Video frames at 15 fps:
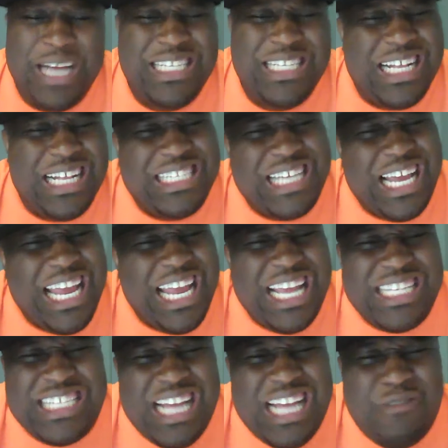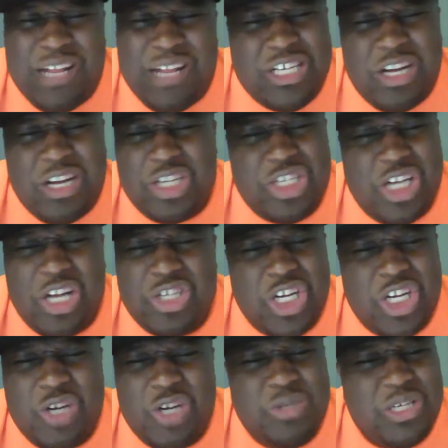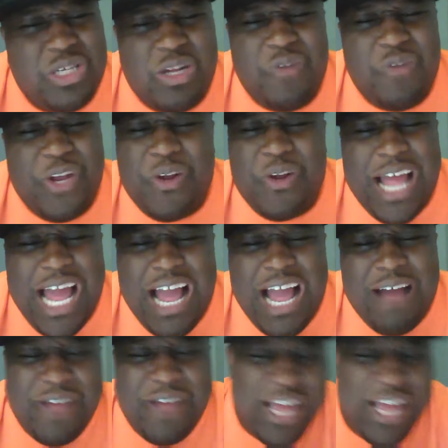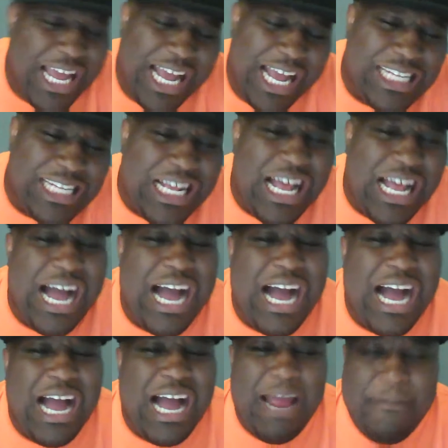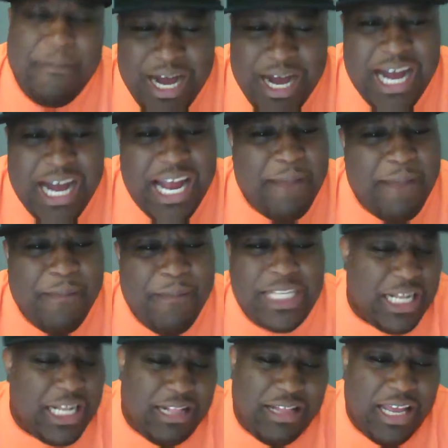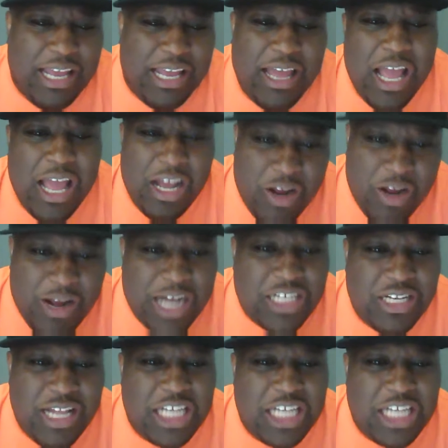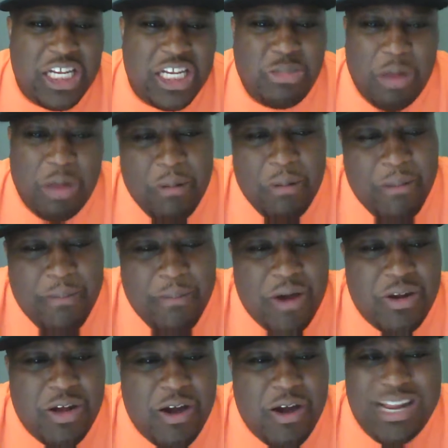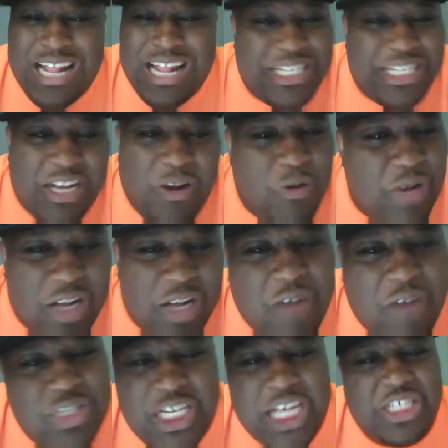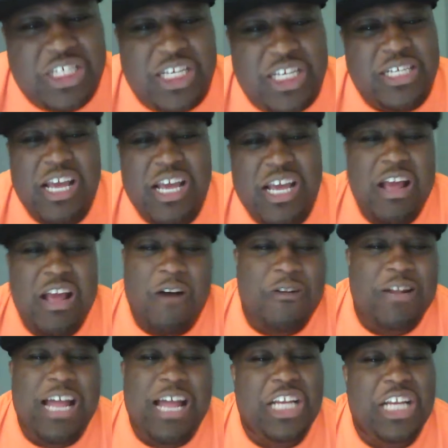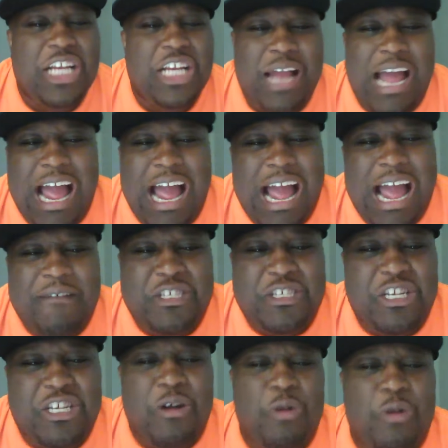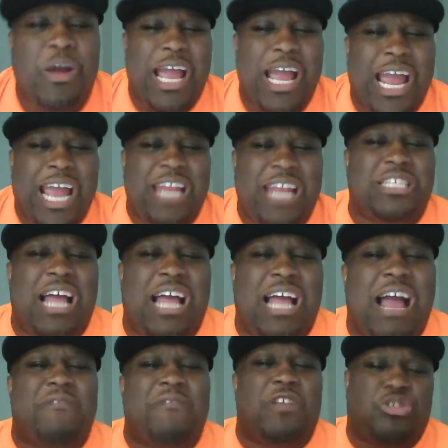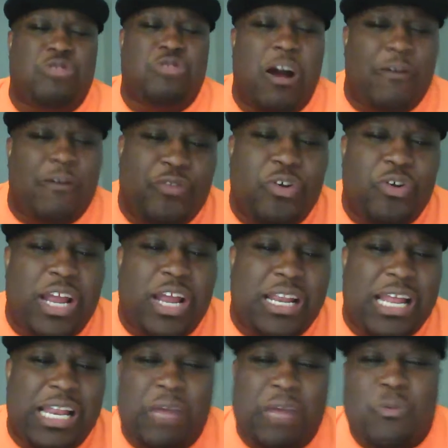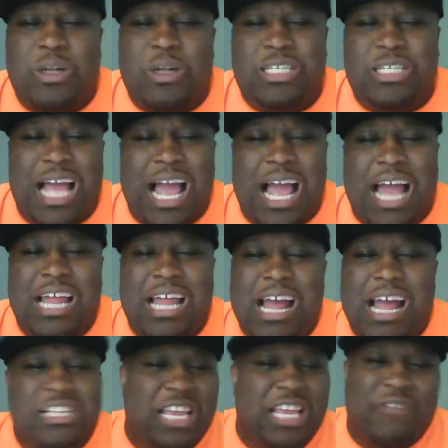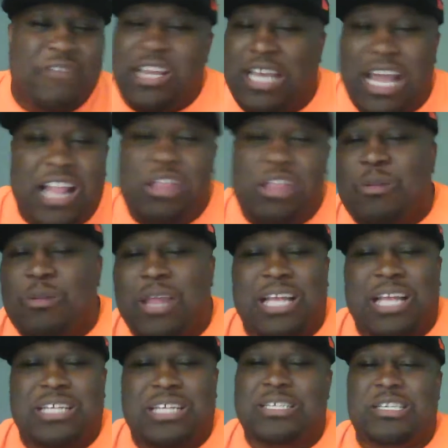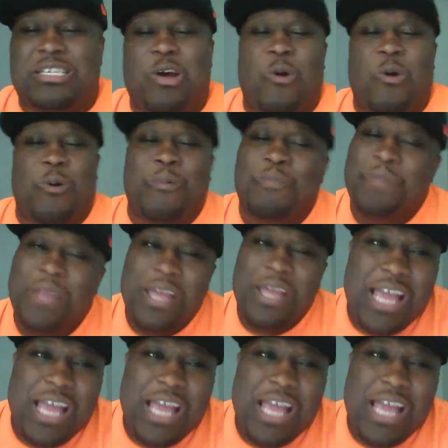basically say he's not really talked to Jon Jones in over a year and a half. He said hi and bye and basically congratulations when he put the belt on, and that's their only conversation of the last year and a half. So he doesn't have the strong footing that he once had to even get through this. So